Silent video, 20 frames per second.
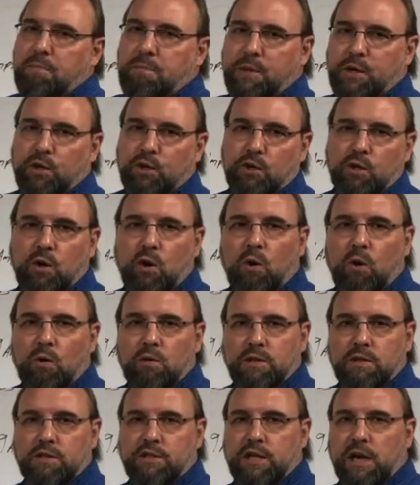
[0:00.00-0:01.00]
pure gold,
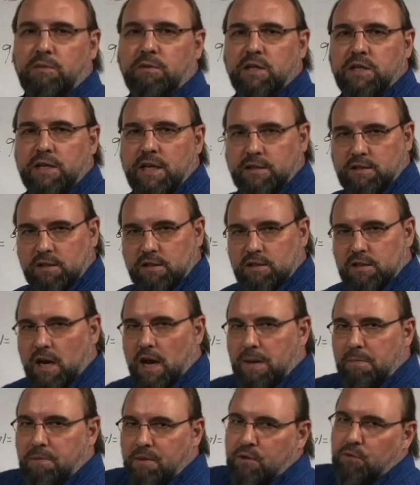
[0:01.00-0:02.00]
and generally that's a
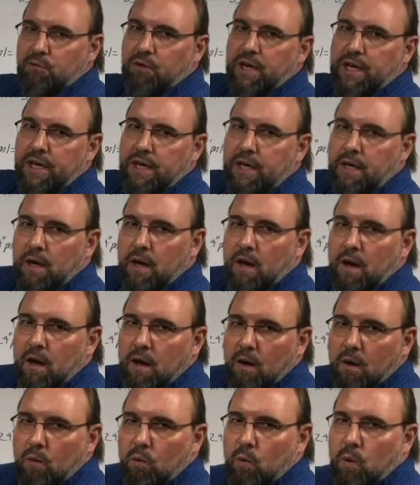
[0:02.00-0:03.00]
type 3
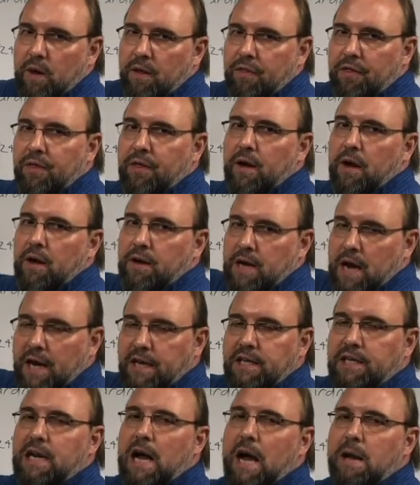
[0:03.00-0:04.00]
with
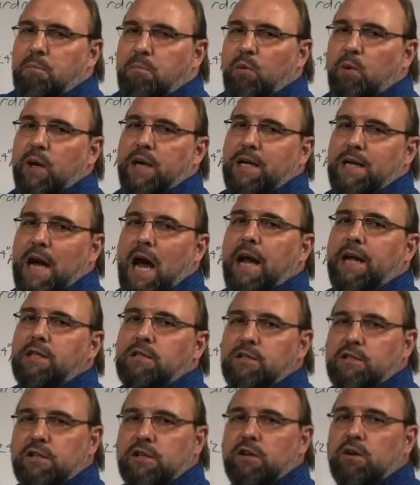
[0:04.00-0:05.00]

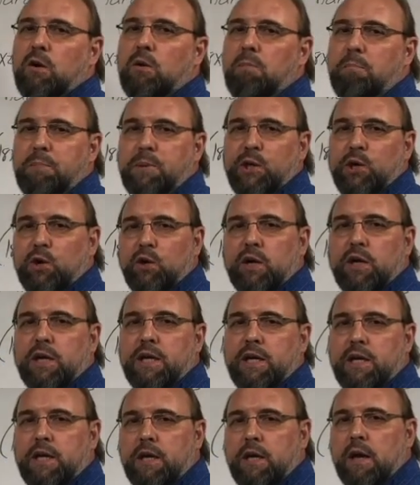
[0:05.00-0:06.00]
99.90
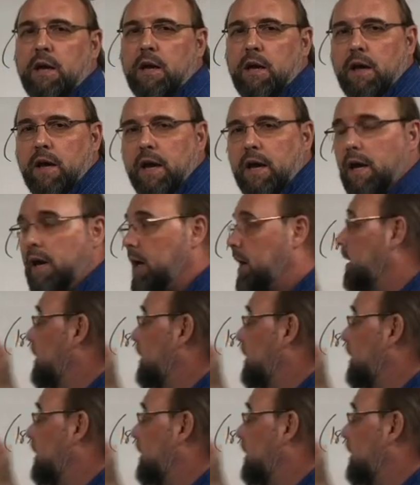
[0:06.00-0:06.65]
purity and